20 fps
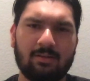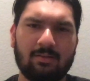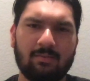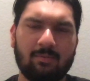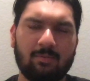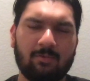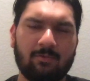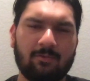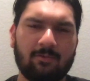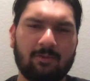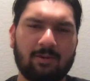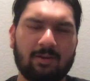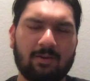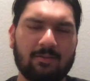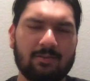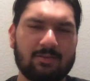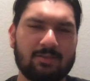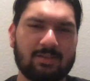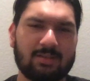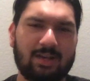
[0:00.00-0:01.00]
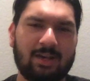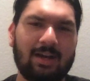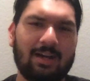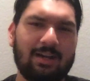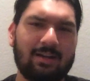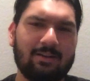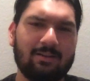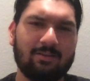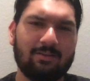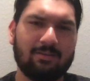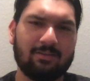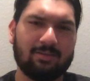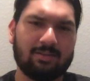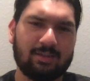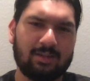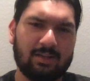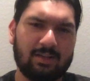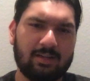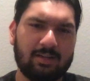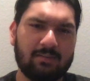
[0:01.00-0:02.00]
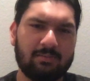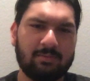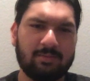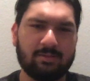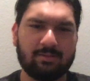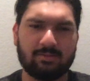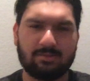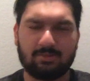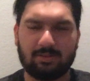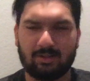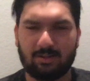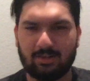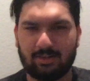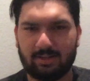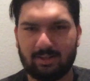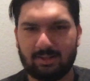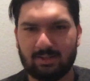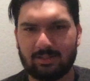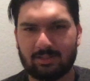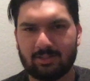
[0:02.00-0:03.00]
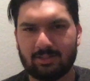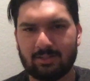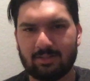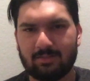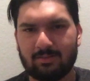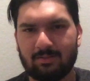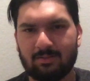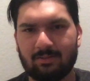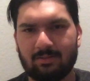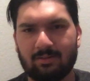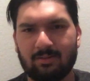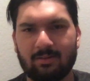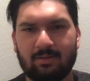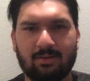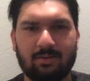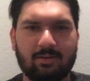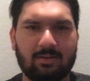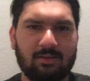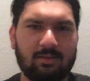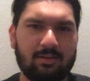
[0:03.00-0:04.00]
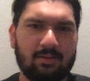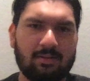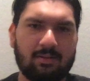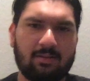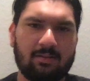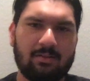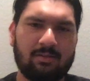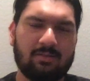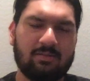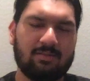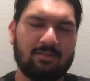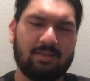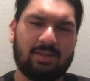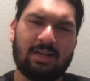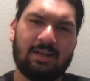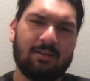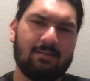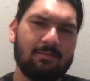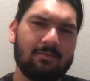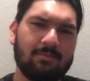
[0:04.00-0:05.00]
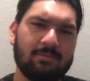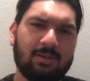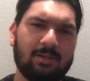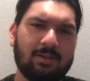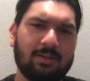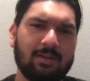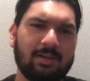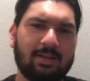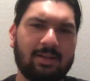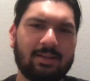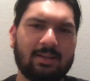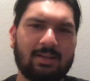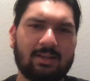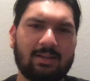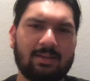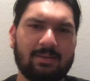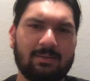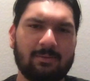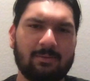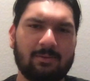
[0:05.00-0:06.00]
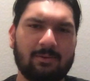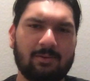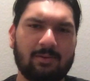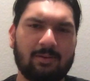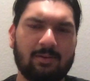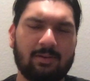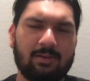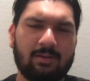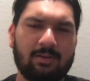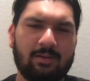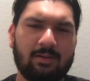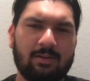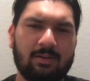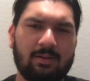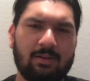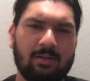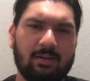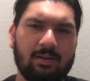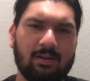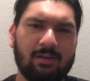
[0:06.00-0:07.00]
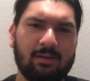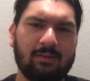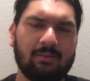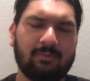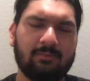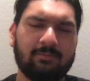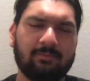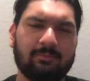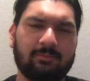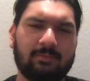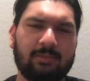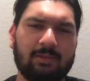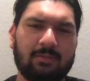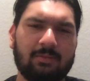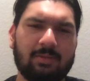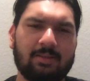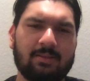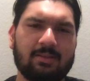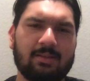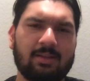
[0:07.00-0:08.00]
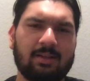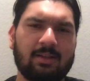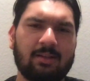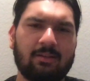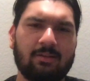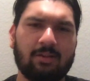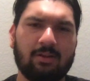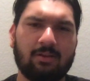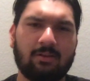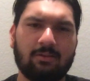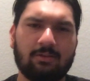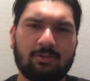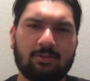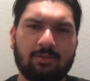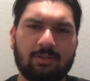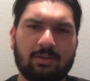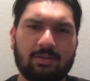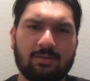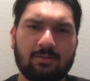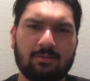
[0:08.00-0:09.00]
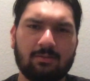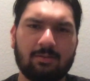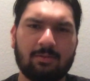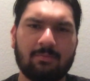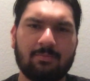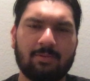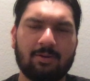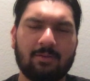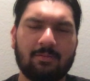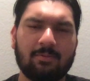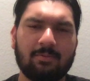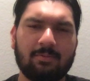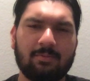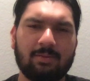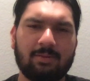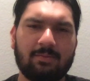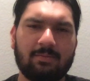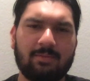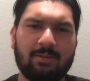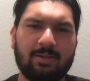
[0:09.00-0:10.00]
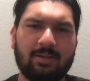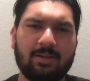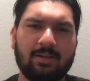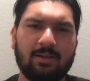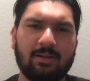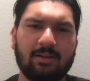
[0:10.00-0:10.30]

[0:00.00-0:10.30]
before I was tired all the time and sluggish, and now I'm not like that anymore. And my second critical choice would probably be